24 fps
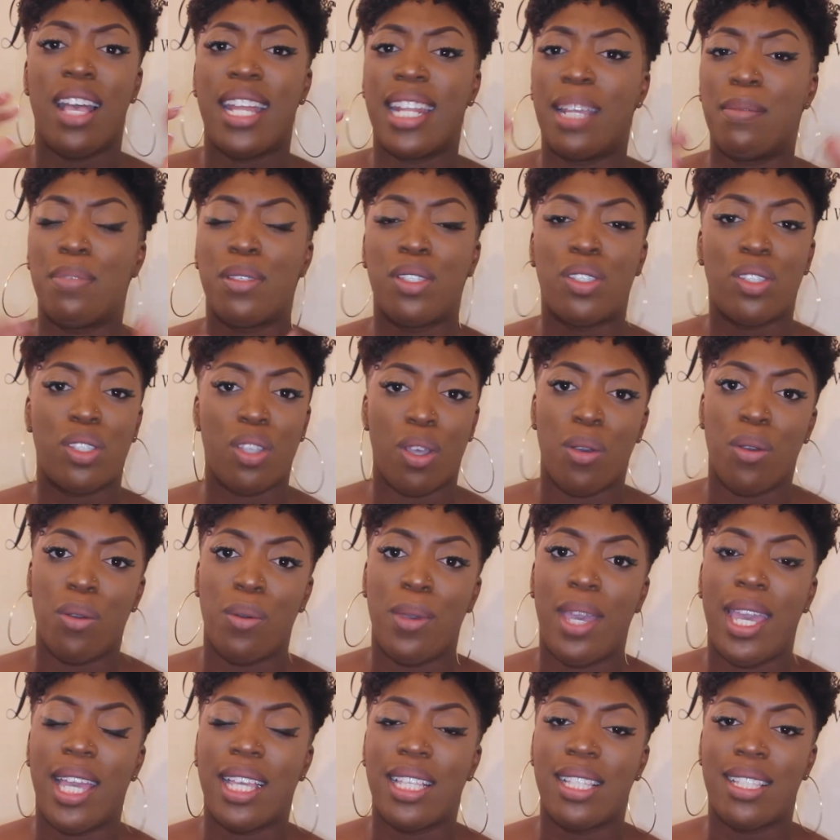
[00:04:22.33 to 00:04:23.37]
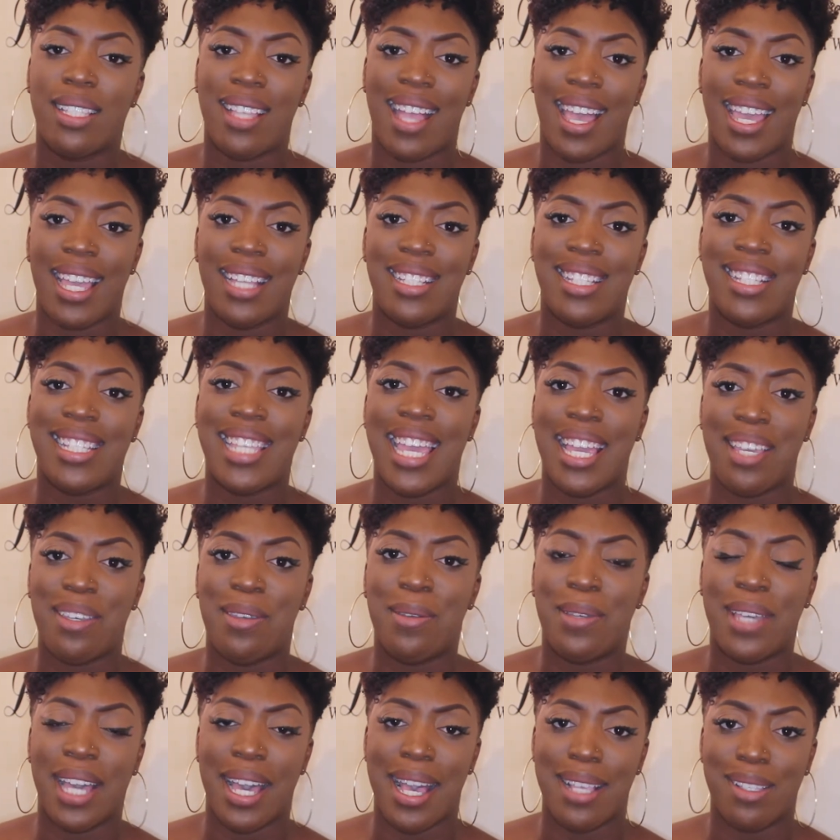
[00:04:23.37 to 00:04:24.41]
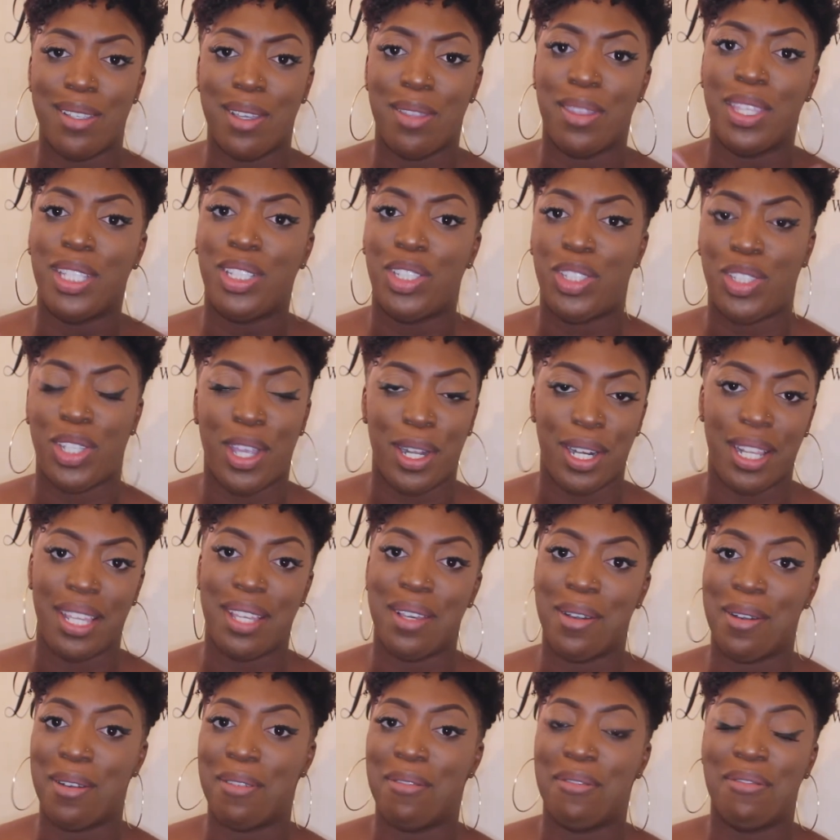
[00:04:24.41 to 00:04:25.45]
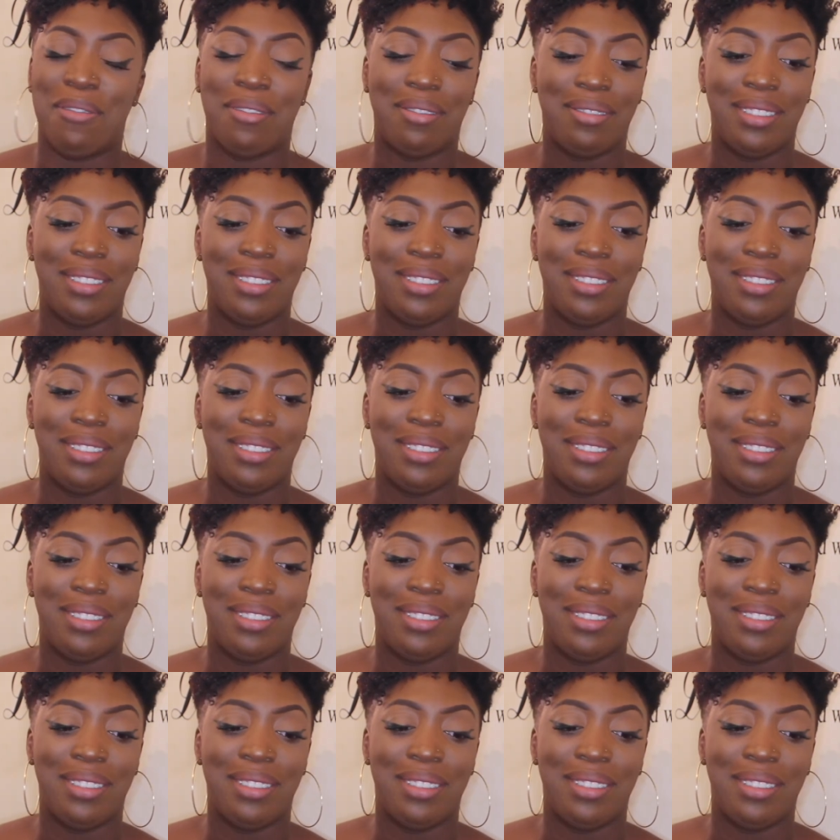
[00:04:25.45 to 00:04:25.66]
and I'm so excited to take you guys on this journey of